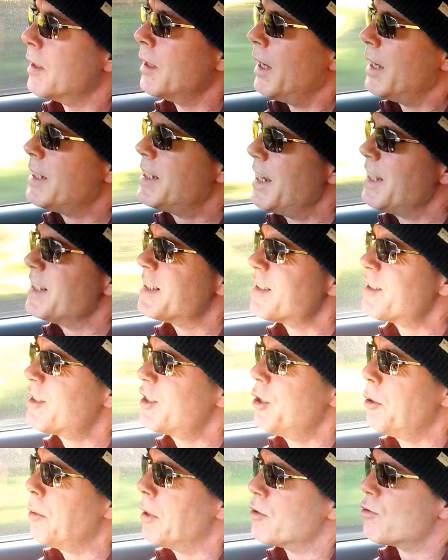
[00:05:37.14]
It is
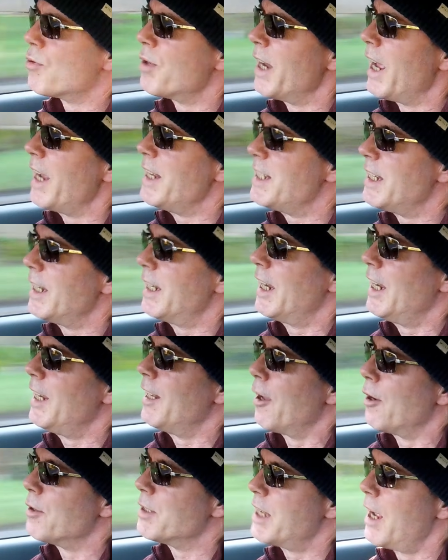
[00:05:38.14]
280
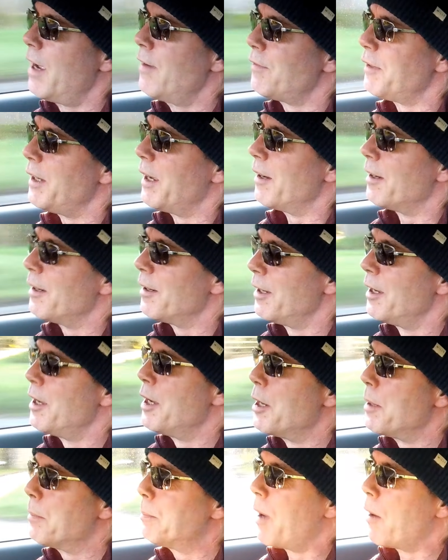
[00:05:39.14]
kilos heavier,
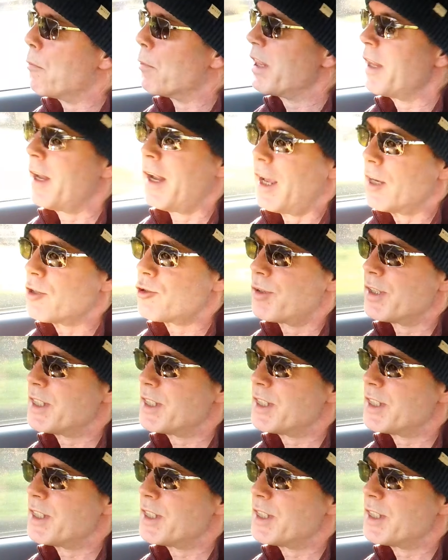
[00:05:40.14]
but with an extra